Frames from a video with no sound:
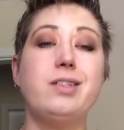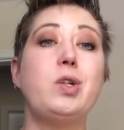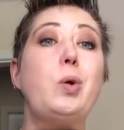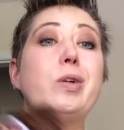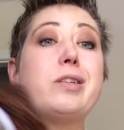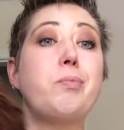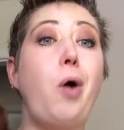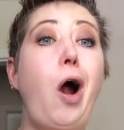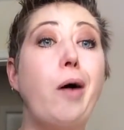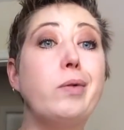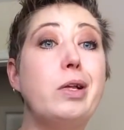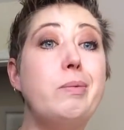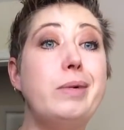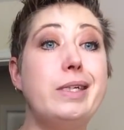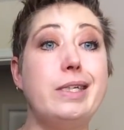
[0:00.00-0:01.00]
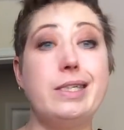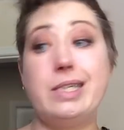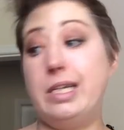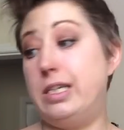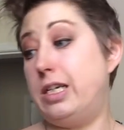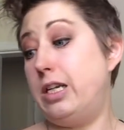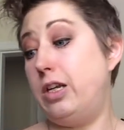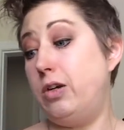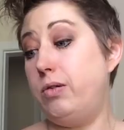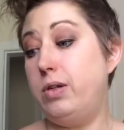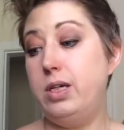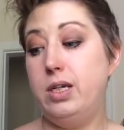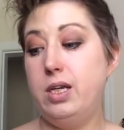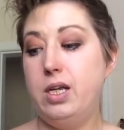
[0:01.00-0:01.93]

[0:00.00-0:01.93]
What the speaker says: So it's probably been discontinued.